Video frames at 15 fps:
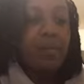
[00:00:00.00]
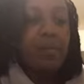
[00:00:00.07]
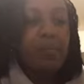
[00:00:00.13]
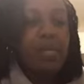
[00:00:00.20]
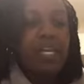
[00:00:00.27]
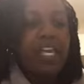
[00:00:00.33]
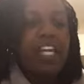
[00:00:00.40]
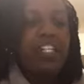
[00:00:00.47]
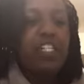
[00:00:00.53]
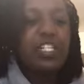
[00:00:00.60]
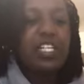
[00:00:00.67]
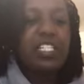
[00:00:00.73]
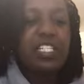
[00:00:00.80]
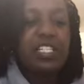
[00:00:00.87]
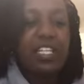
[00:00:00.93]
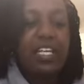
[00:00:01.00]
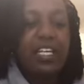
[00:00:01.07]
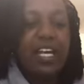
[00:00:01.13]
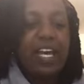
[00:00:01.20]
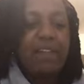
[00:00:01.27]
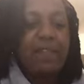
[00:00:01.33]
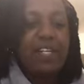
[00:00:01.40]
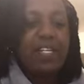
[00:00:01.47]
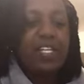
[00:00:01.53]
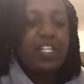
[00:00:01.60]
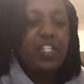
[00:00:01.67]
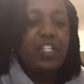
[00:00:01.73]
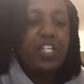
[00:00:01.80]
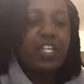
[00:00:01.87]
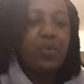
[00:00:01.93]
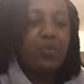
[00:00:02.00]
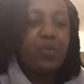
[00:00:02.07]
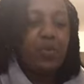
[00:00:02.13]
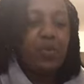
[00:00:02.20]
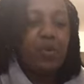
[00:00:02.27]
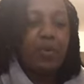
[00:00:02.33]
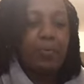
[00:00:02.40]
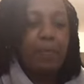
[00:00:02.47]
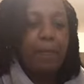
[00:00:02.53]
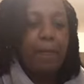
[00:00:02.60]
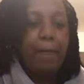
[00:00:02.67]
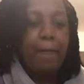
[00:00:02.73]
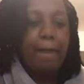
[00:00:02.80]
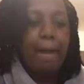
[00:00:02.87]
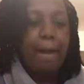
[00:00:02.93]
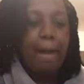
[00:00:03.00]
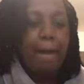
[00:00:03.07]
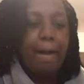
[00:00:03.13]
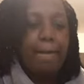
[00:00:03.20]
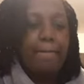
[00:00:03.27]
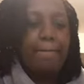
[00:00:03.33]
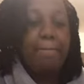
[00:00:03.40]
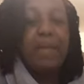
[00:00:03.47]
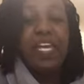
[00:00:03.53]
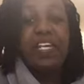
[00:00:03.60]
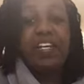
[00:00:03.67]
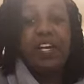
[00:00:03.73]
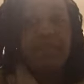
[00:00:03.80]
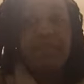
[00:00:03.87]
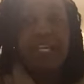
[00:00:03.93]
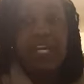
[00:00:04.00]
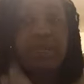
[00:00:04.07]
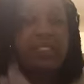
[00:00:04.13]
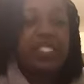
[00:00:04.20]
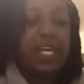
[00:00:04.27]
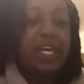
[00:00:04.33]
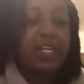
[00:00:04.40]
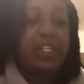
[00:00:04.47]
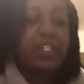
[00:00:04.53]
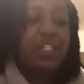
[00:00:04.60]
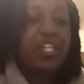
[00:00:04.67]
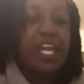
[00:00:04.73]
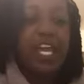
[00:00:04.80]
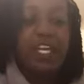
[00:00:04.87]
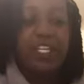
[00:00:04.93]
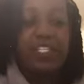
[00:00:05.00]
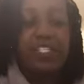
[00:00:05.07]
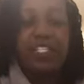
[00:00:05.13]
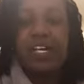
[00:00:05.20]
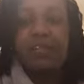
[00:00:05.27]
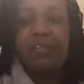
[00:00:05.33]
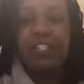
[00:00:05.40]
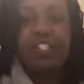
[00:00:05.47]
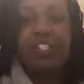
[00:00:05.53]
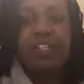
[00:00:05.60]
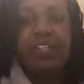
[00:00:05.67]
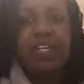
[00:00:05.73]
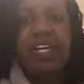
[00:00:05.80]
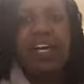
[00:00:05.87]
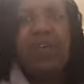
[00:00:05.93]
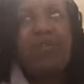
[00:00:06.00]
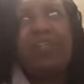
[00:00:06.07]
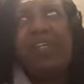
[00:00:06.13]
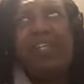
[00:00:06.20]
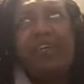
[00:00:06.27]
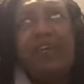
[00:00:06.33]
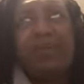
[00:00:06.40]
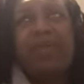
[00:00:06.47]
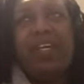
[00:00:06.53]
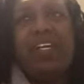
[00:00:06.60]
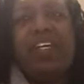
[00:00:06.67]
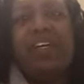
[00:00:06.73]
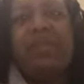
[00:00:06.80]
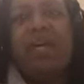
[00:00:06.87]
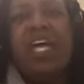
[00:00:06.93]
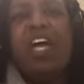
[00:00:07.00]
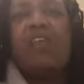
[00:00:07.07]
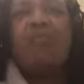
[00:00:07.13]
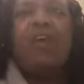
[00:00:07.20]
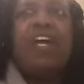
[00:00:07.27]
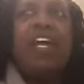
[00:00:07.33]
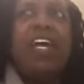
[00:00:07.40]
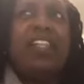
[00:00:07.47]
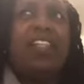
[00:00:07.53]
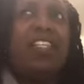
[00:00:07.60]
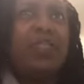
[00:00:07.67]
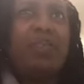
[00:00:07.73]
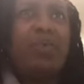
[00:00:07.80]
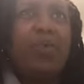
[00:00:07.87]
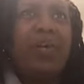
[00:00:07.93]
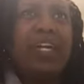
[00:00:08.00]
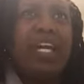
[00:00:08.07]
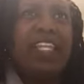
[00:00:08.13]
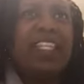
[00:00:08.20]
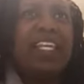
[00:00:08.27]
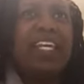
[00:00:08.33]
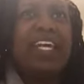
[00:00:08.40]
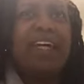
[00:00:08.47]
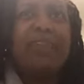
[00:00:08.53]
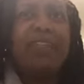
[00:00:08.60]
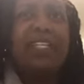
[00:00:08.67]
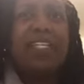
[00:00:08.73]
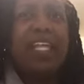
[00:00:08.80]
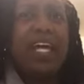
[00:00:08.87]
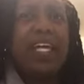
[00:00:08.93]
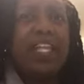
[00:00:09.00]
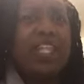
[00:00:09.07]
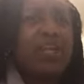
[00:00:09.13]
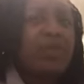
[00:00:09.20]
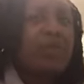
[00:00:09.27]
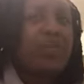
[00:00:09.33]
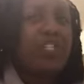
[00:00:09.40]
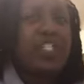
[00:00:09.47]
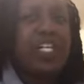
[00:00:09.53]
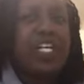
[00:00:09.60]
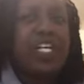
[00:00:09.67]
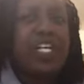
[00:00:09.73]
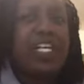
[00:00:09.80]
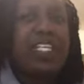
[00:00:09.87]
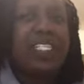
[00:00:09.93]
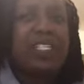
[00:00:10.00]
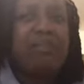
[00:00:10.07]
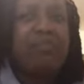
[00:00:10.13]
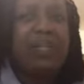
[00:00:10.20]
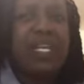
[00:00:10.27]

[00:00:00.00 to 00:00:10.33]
Malaysia doesn't think Evelyn and Jen would make up. They outside chatting and stuff, and she's like, I don't think they're gonna make up. Right at this point, I think Evelyn like throwing chairs and